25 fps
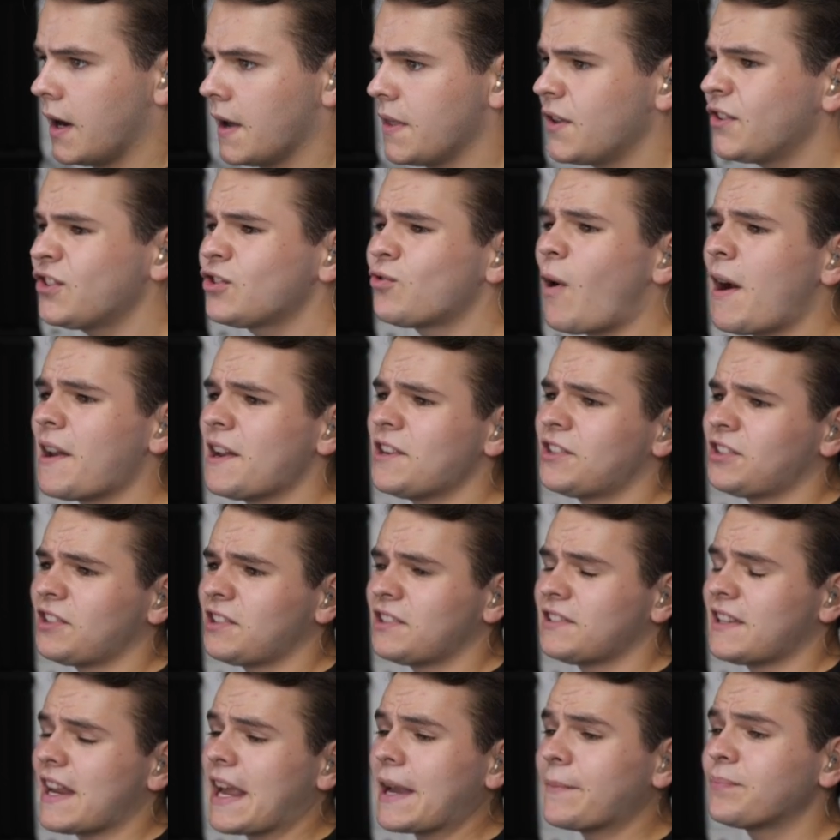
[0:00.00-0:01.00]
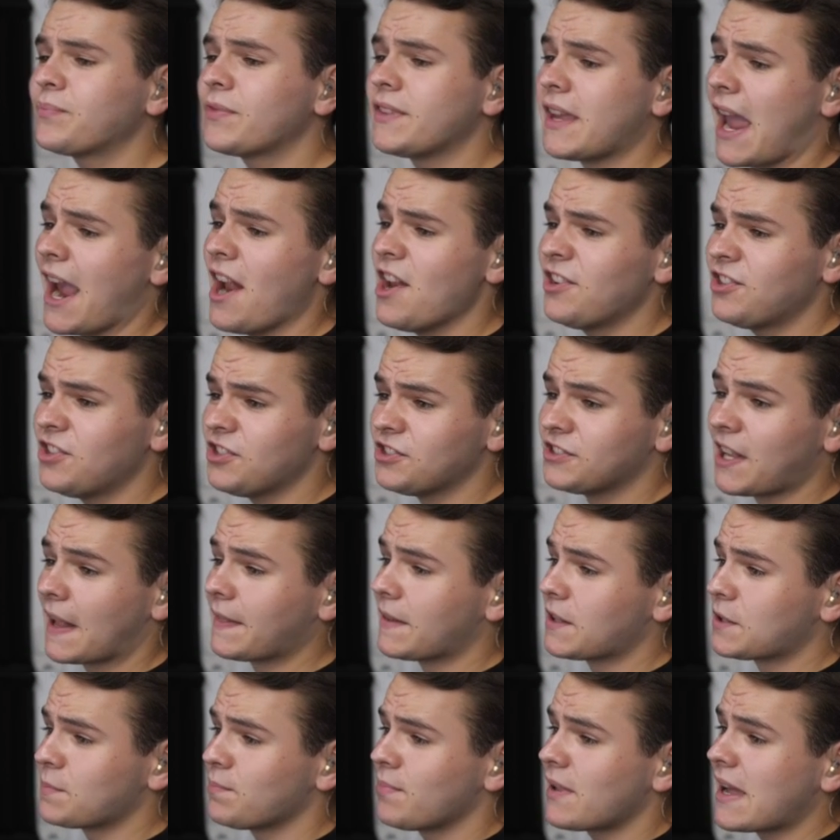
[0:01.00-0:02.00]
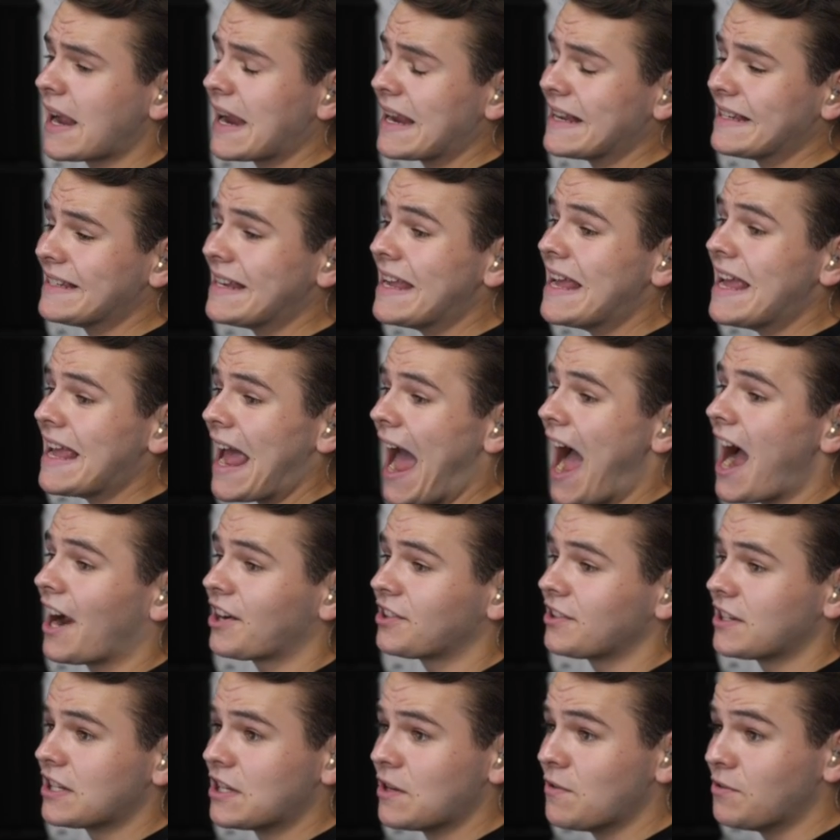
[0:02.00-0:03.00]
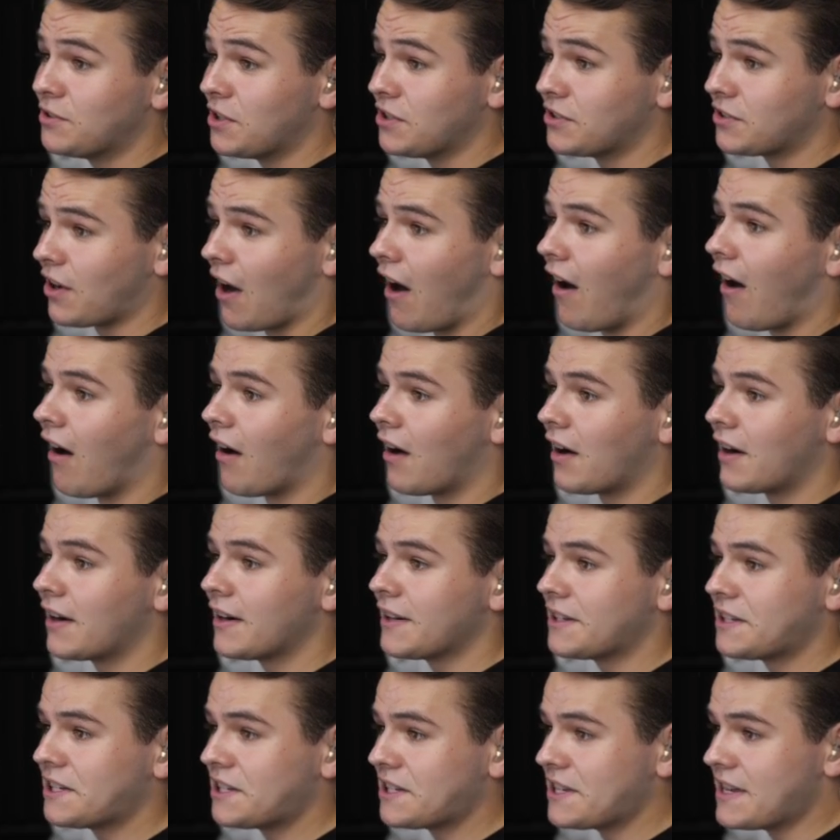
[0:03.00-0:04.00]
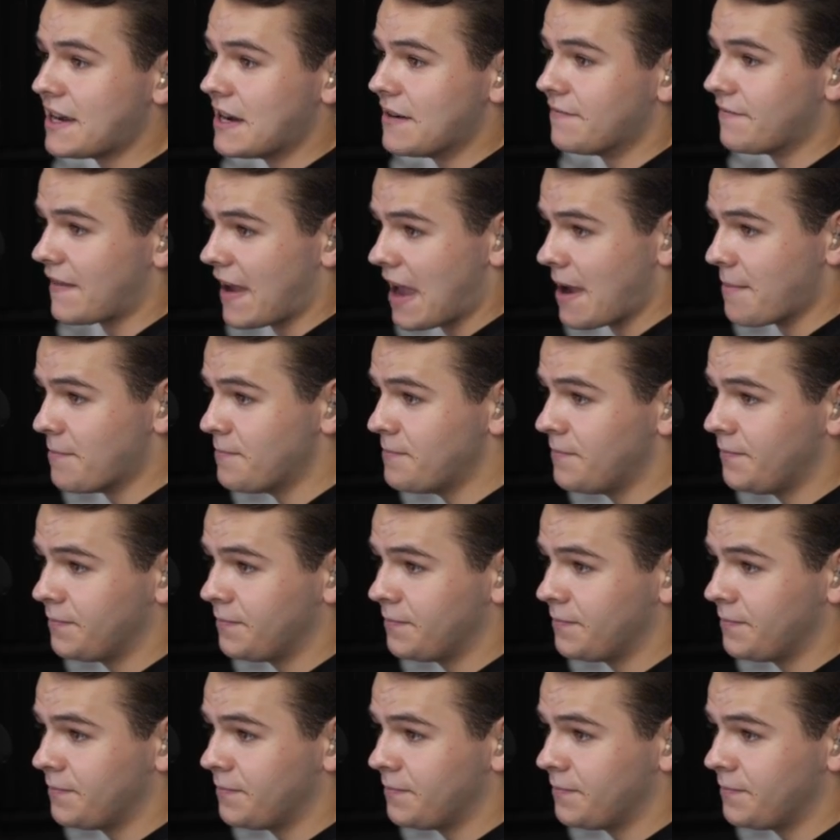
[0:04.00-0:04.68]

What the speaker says: Now, this is quite interesting. The engines that this plane actually uses are CFM